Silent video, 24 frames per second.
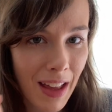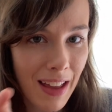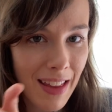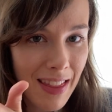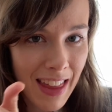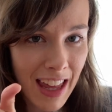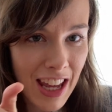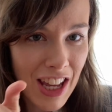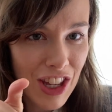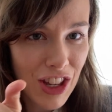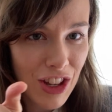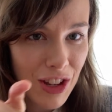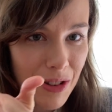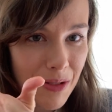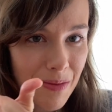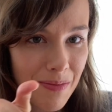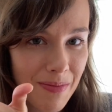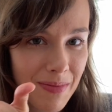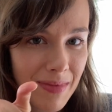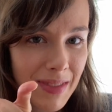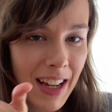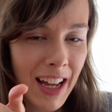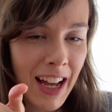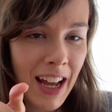Thank you.
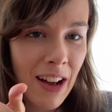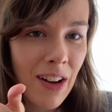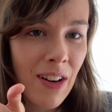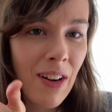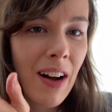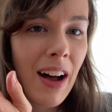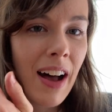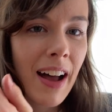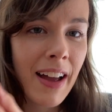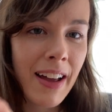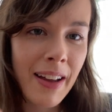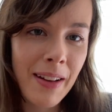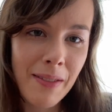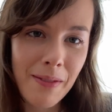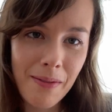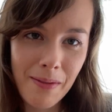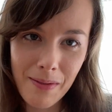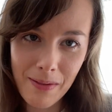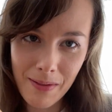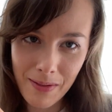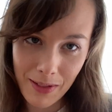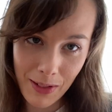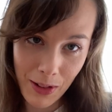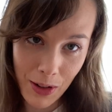Now I
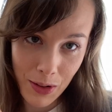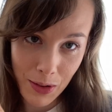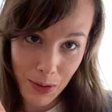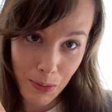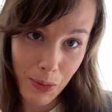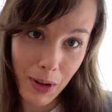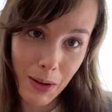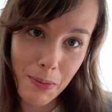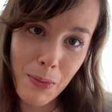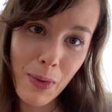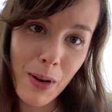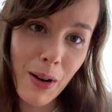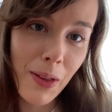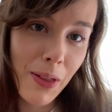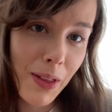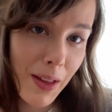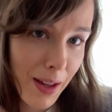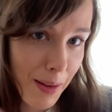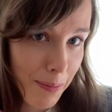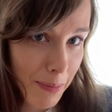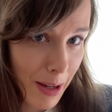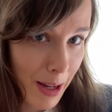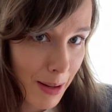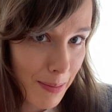learned one more thing
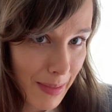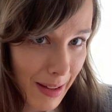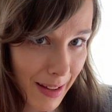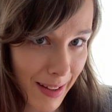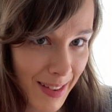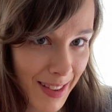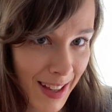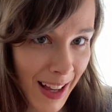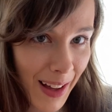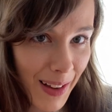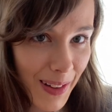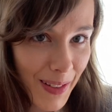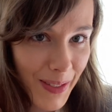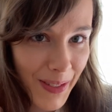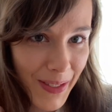about myself.